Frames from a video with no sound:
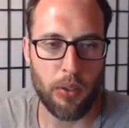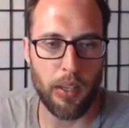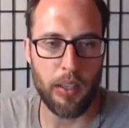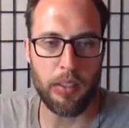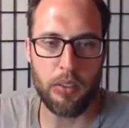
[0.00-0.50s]

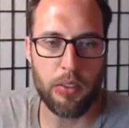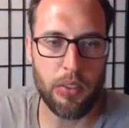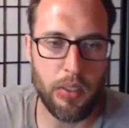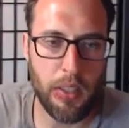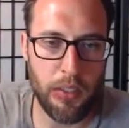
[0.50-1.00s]
Okay,
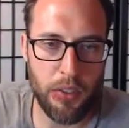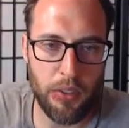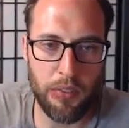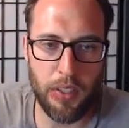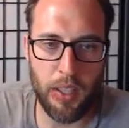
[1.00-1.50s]
gift
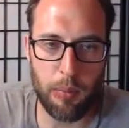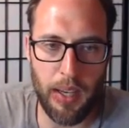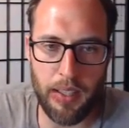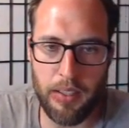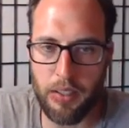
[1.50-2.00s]
certificate
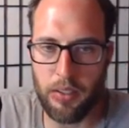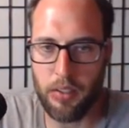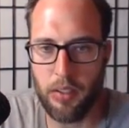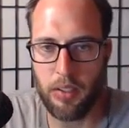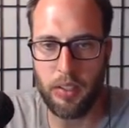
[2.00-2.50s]

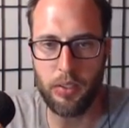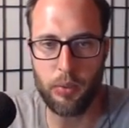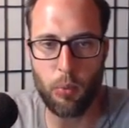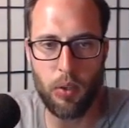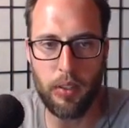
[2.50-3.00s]
packages. This
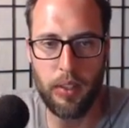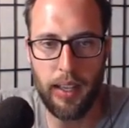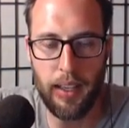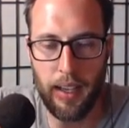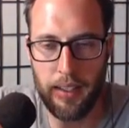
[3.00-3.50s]
is one
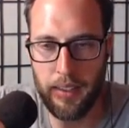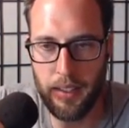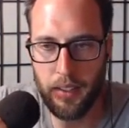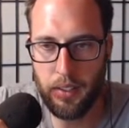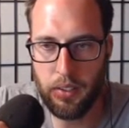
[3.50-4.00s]
that I
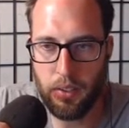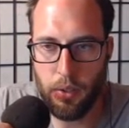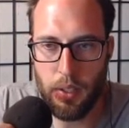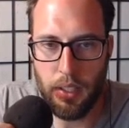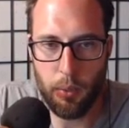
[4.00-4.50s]
think is
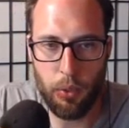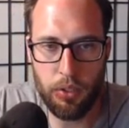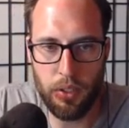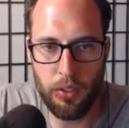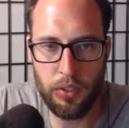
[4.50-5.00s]
unique, and we're
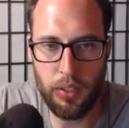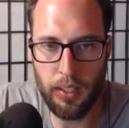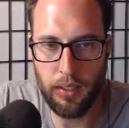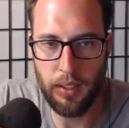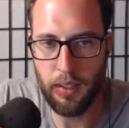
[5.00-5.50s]
still
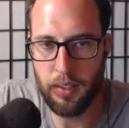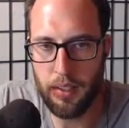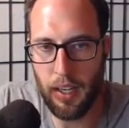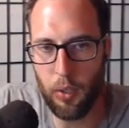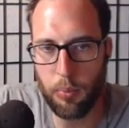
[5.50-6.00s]
testing
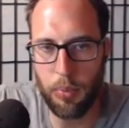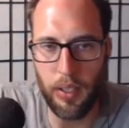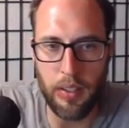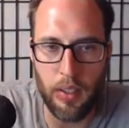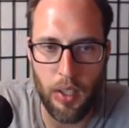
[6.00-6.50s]
this out.
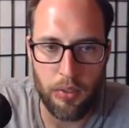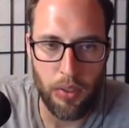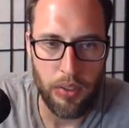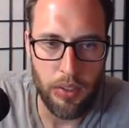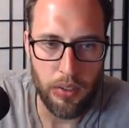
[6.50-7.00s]
But
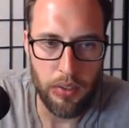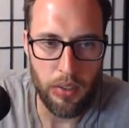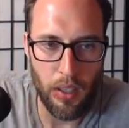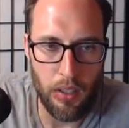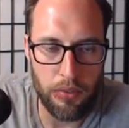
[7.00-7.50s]
for
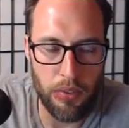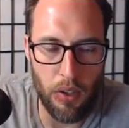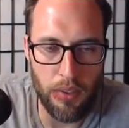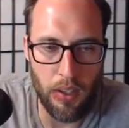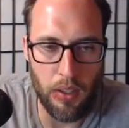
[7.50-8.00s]
instance,
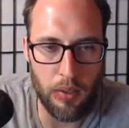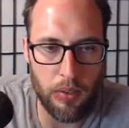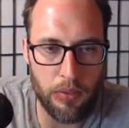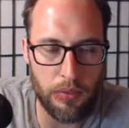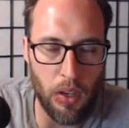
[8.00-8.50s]

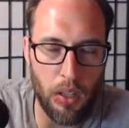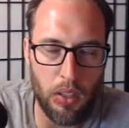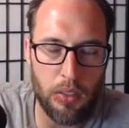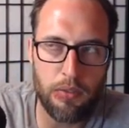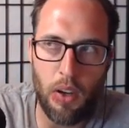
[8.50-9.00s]

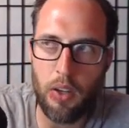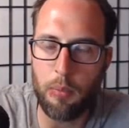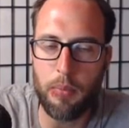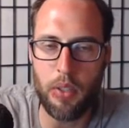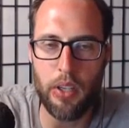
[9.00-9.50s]
Fall
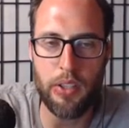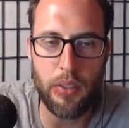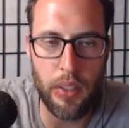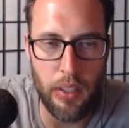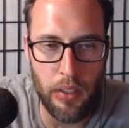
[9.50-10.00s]
Farm
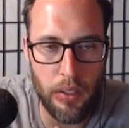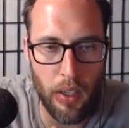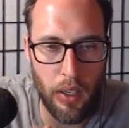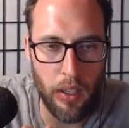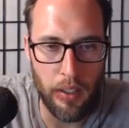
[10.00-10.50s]
Country Inn,
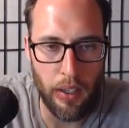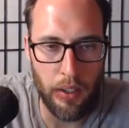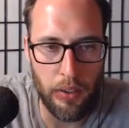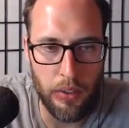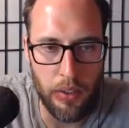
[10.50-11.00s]

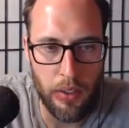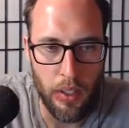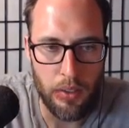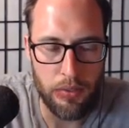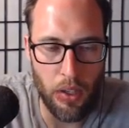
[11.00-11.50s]
Carol
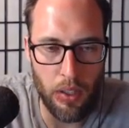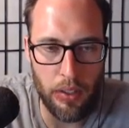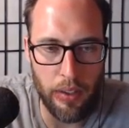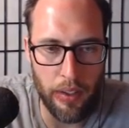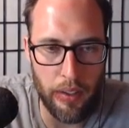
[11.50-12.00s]

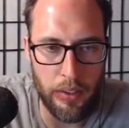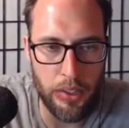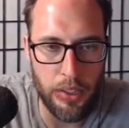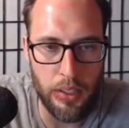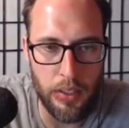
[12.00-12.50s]
Fall there,
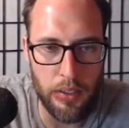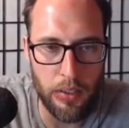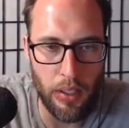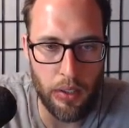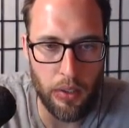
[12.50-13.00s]

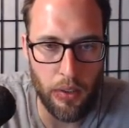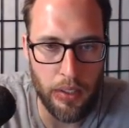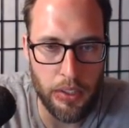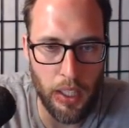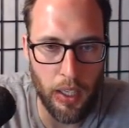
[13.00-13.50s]
she's done a
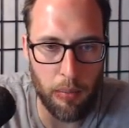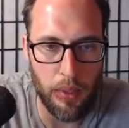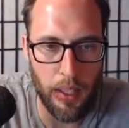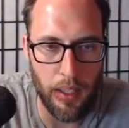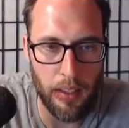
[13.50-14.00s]
great
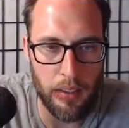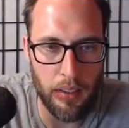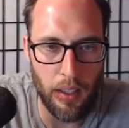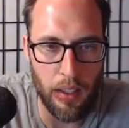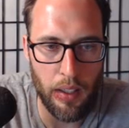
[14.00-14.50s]
job, and